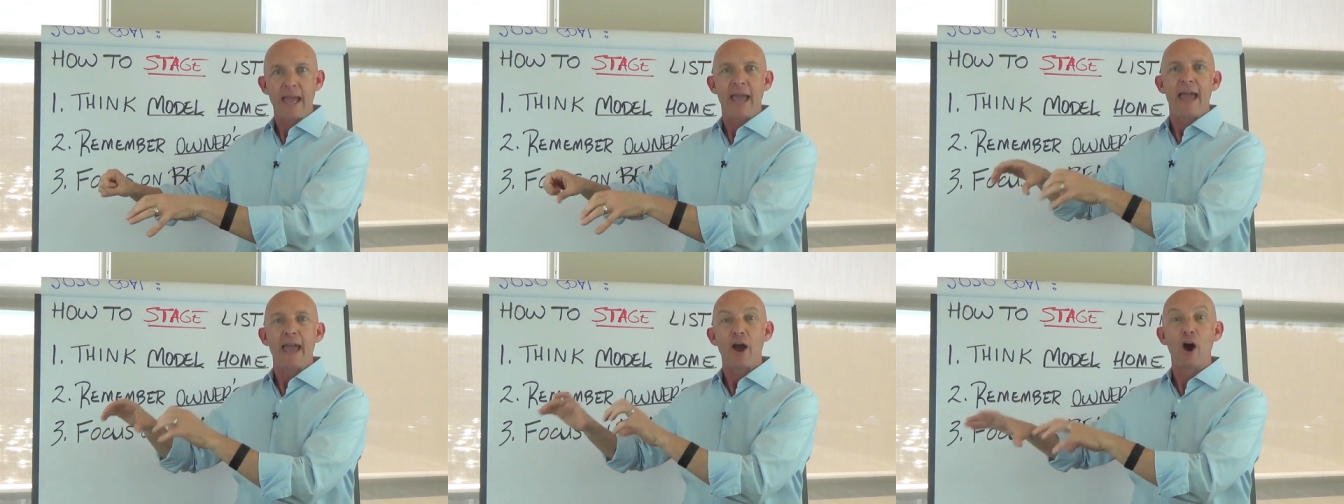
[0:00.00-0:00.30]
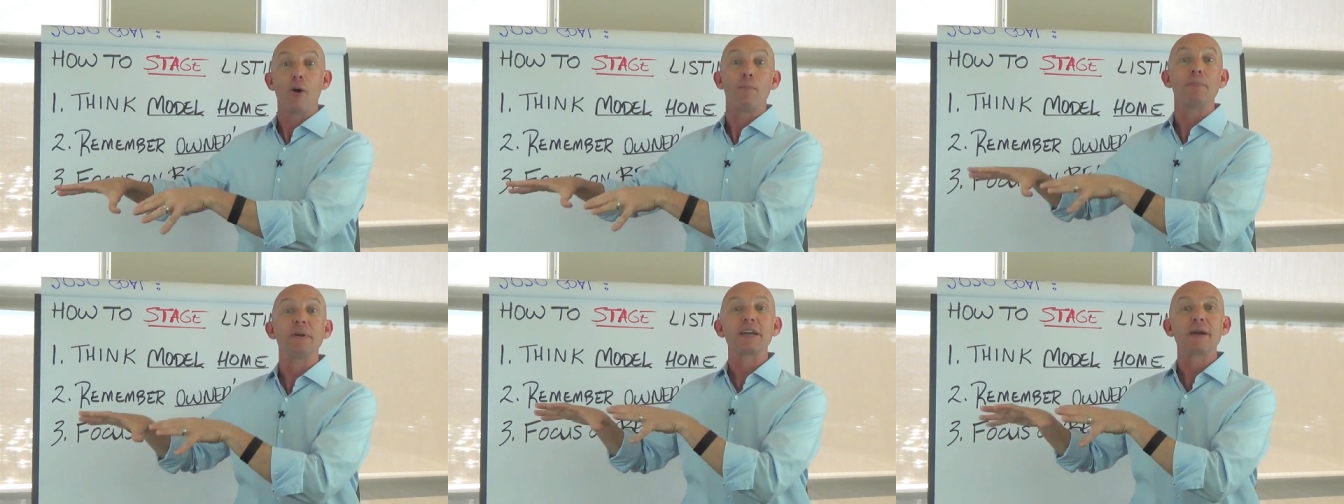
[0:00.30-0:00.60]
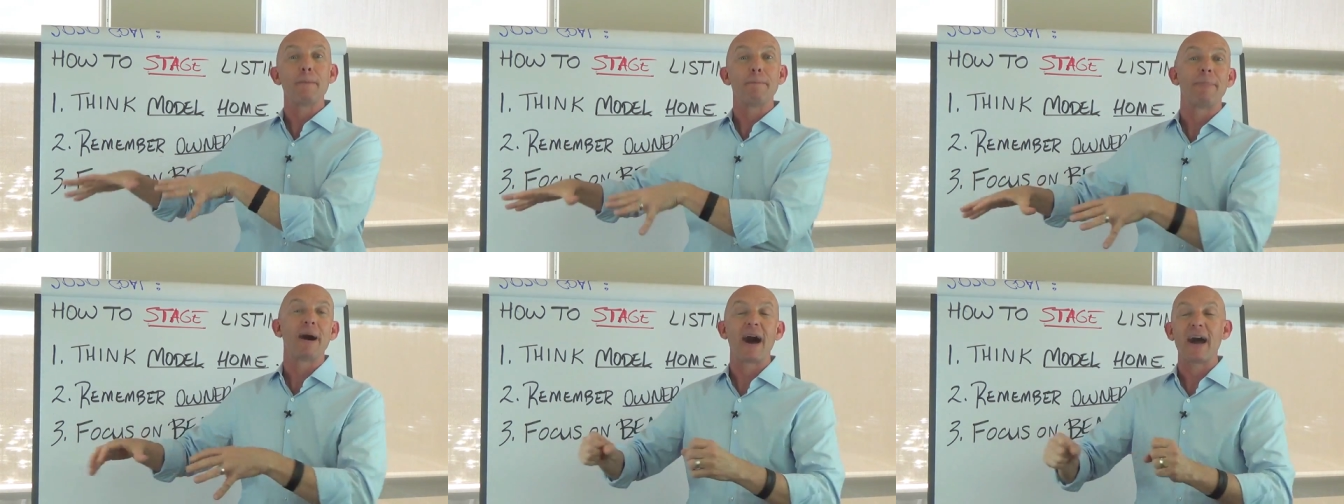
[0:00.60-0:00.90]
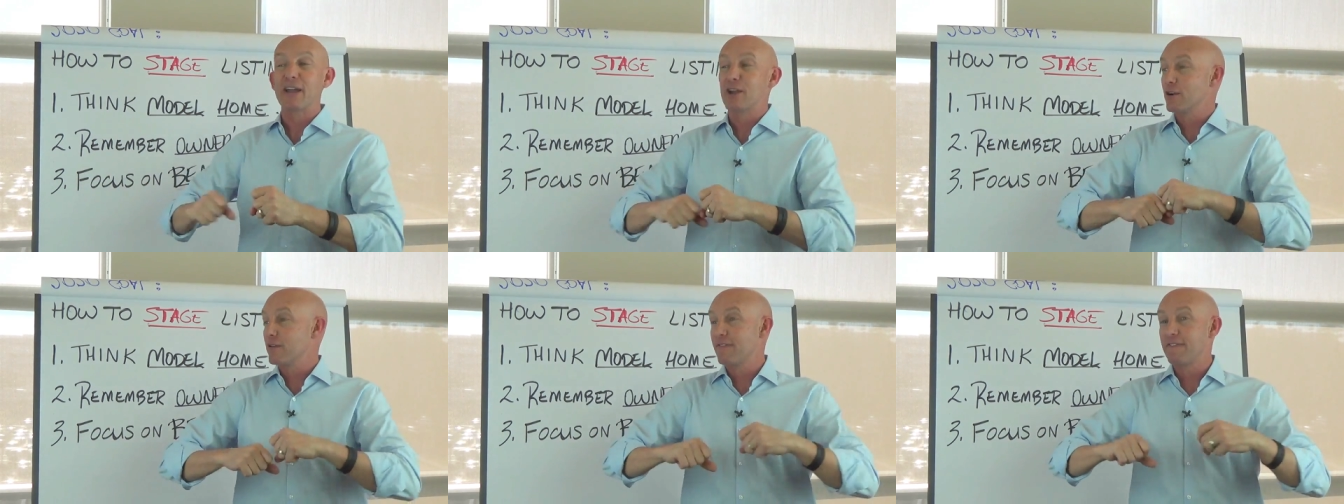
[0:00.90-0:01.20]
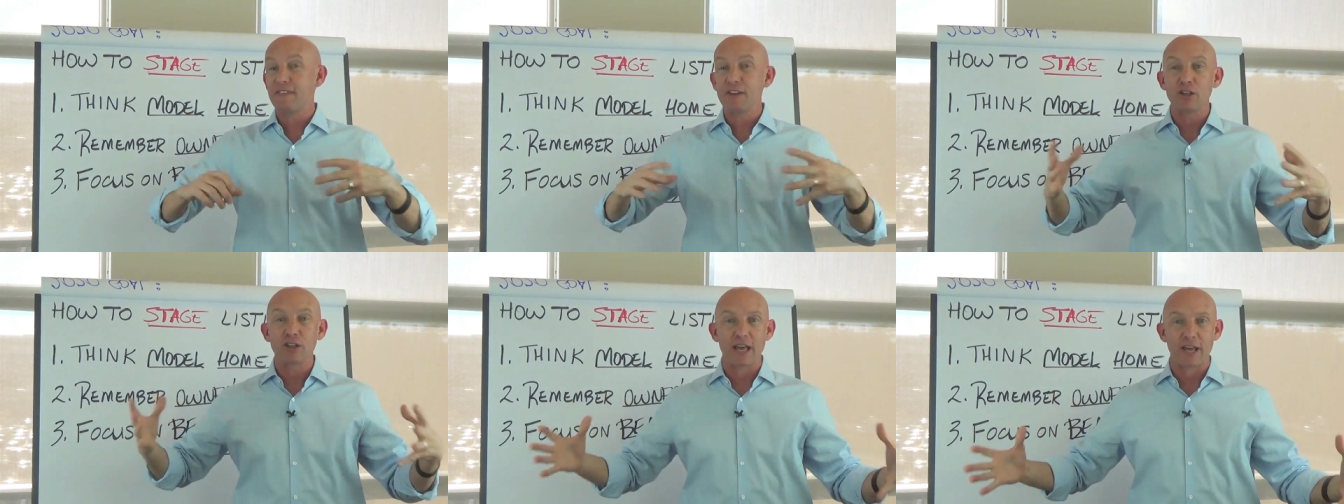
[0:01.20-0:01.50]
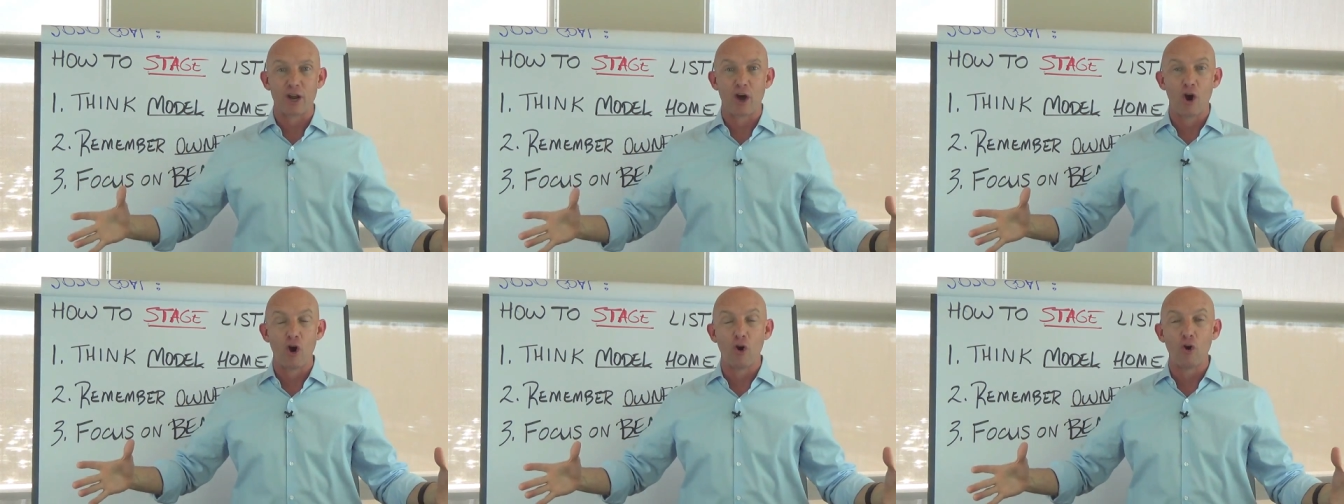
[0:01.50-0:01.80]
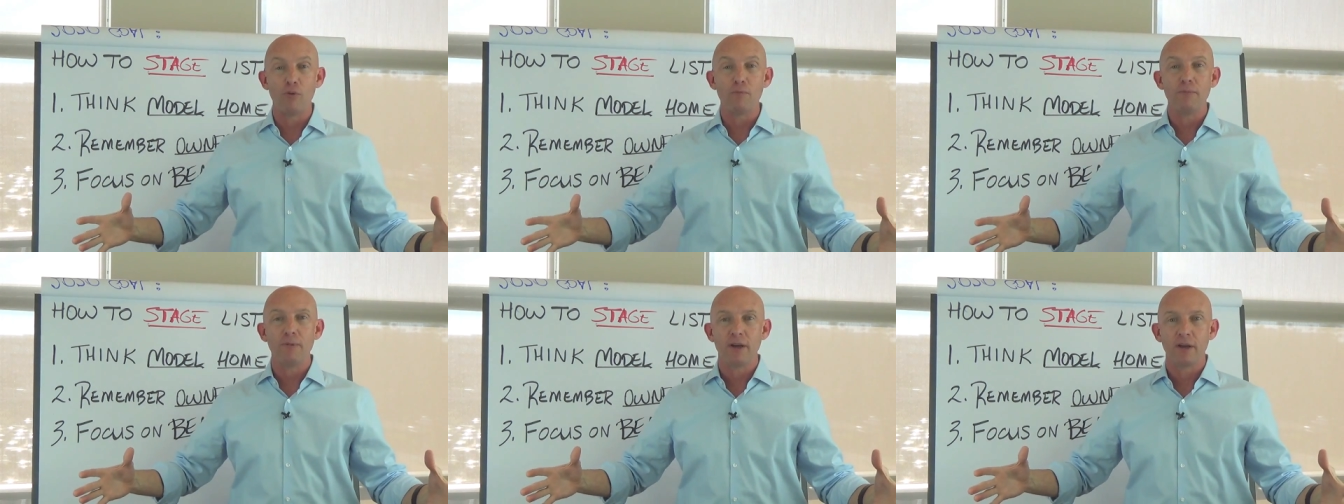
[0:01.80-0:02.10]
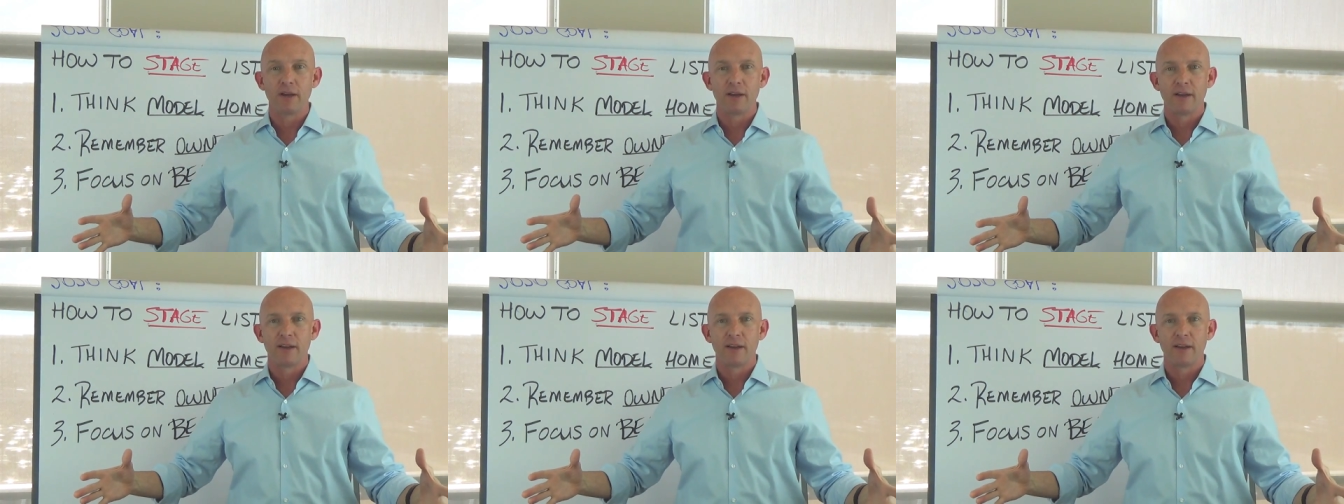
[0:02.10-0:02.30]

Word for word: Helping a buyer feel at home